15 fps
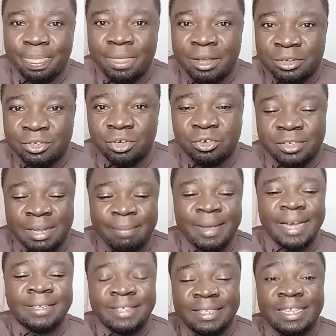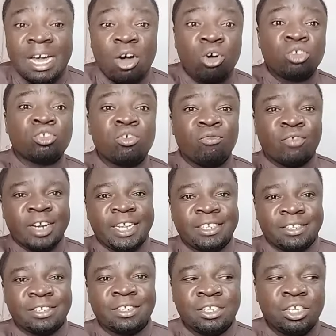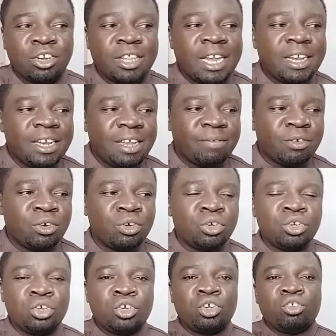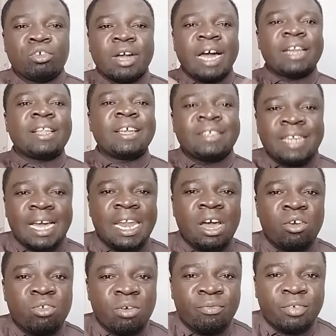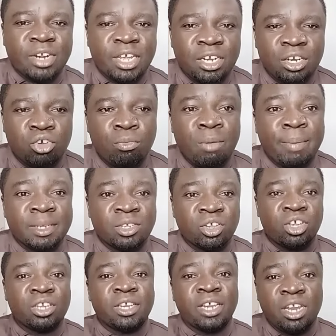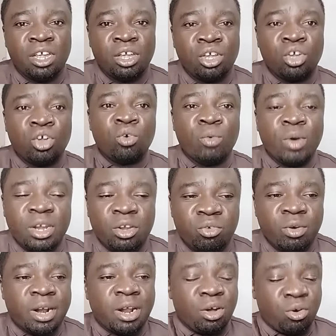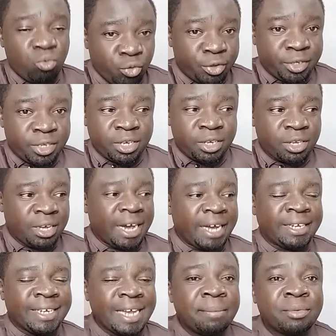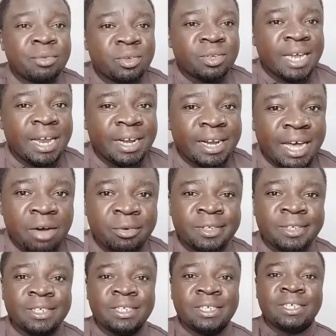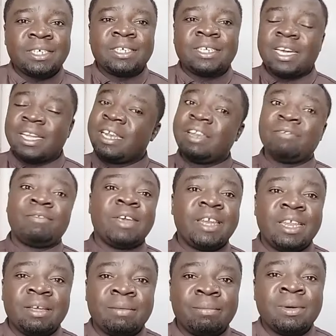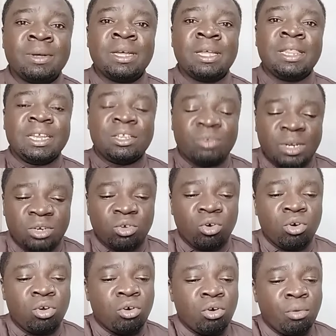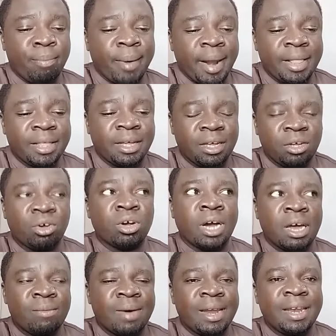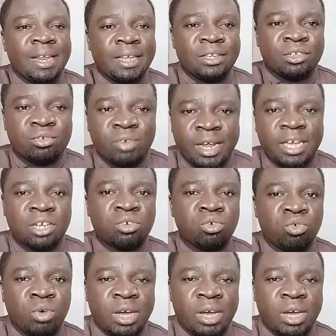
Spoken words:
So to some extent, they are also friends. To that level, you can't just allow your friend to be persecuted when you are watching. At times, you stand out and defend him. That is what all Oparanya, Khalwale is trying to do.